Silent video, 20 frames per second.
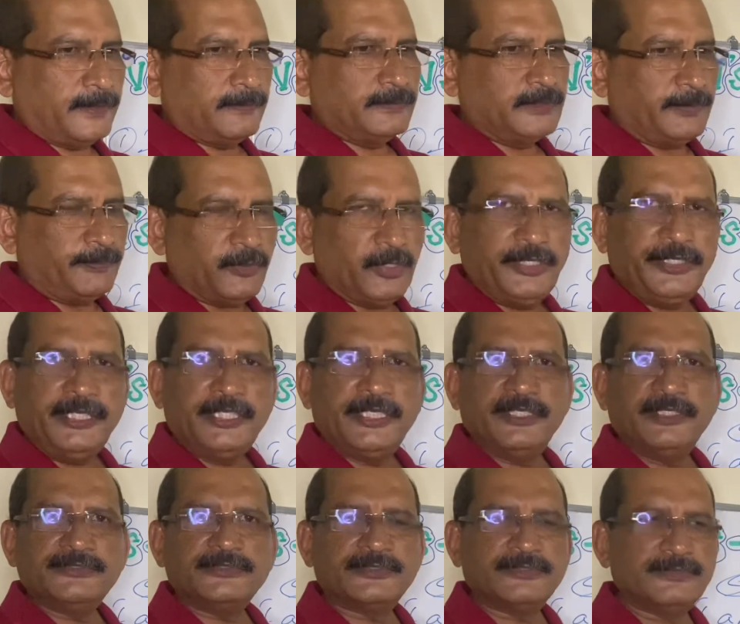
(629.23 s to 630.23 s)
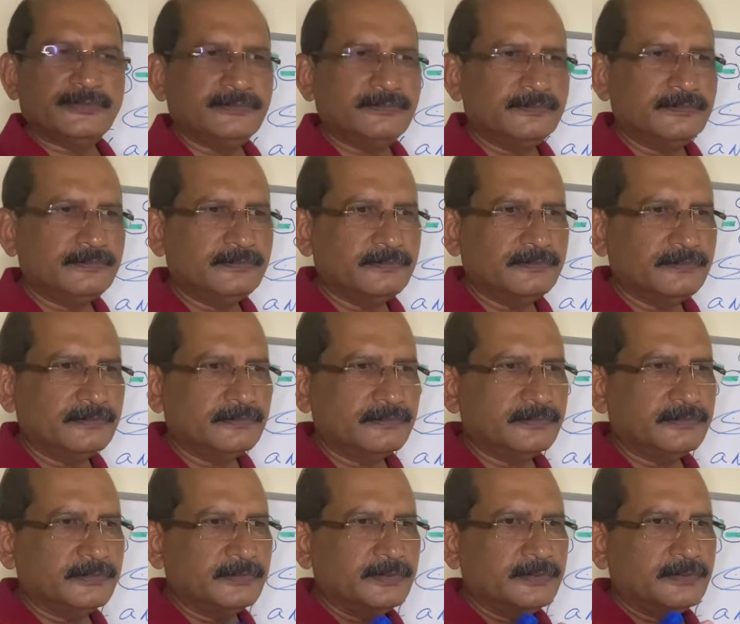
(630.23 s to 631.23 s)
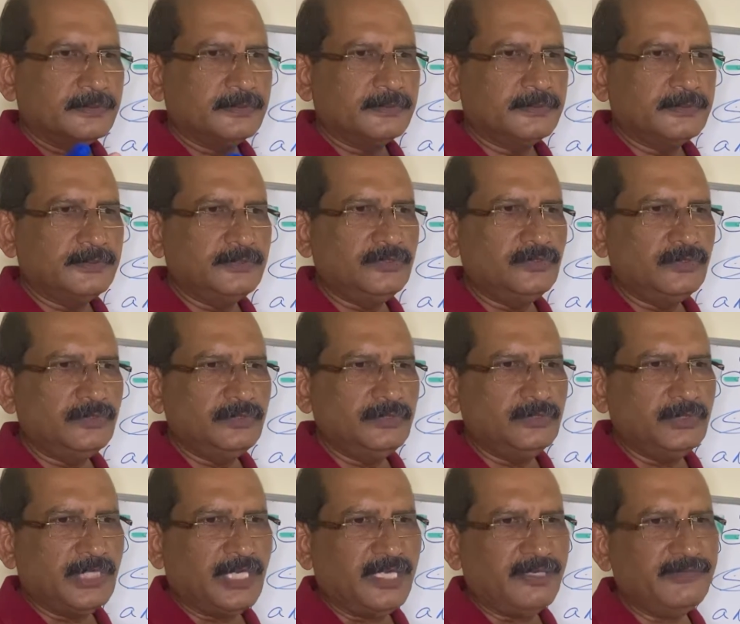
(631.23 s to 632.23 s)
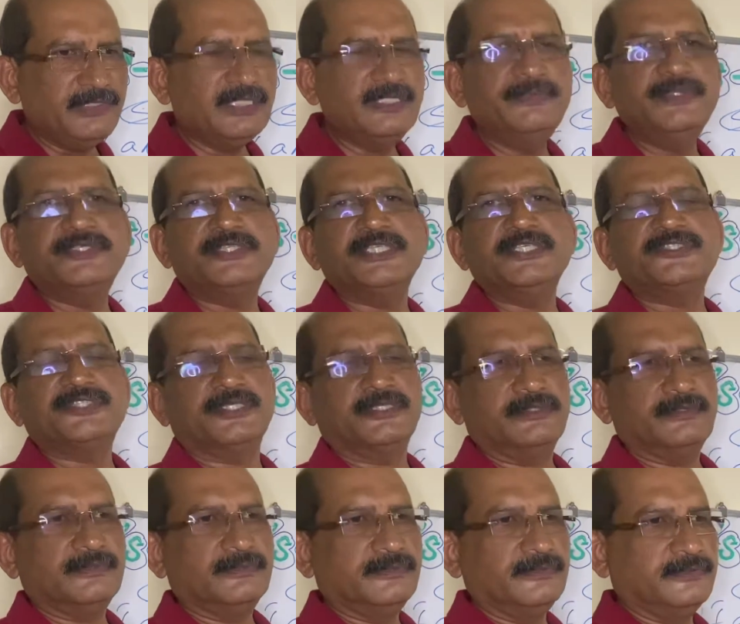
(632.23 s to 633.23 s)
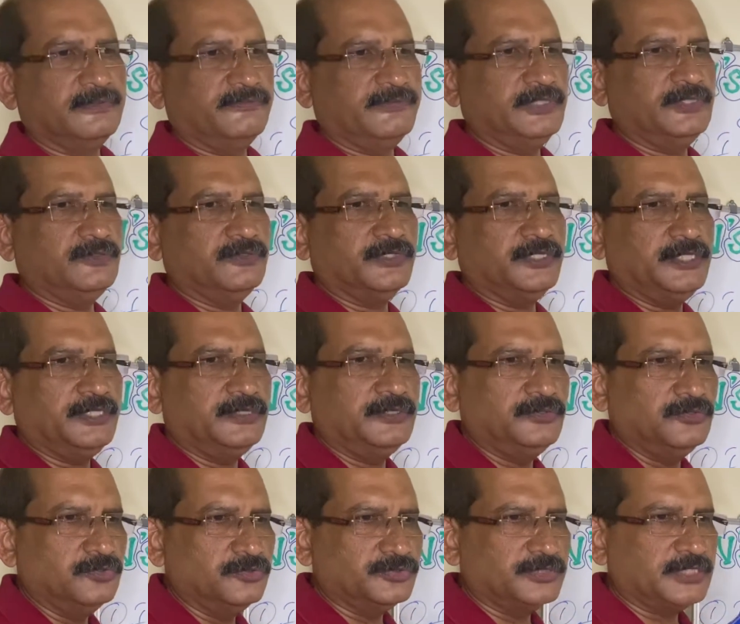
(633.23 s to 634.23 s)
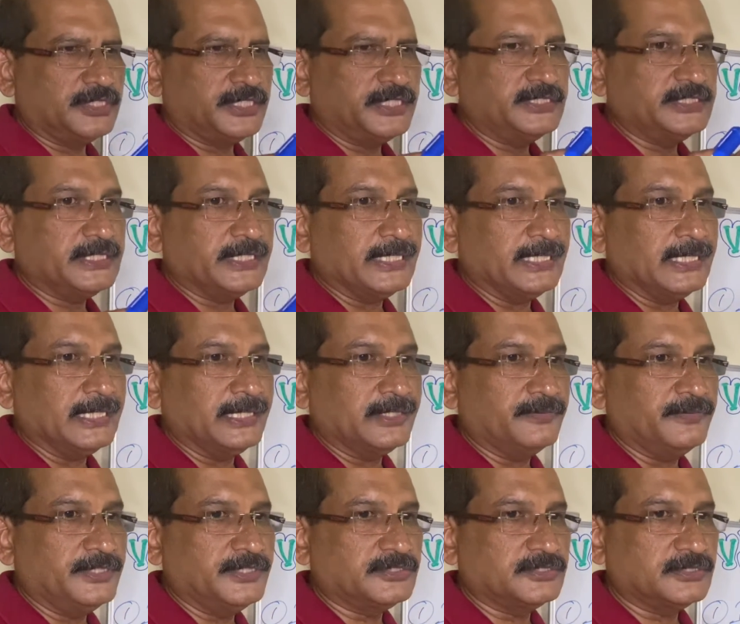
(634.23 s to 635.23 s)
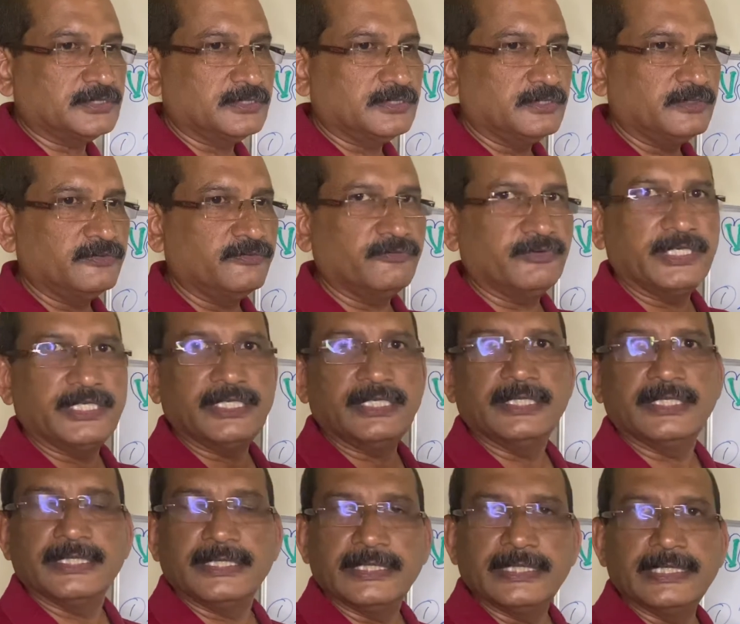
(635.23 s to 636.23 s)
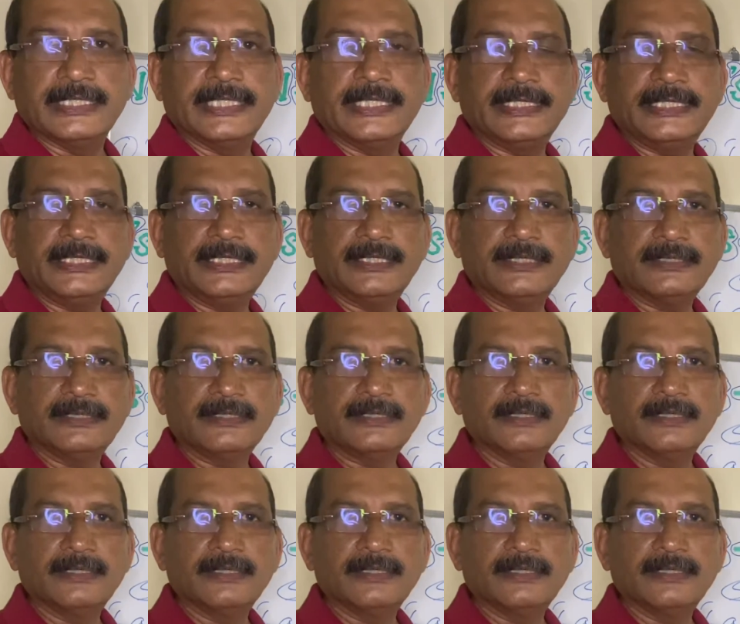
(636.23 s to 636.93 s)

The point is, you, you have a limitation when you use a regional language while learning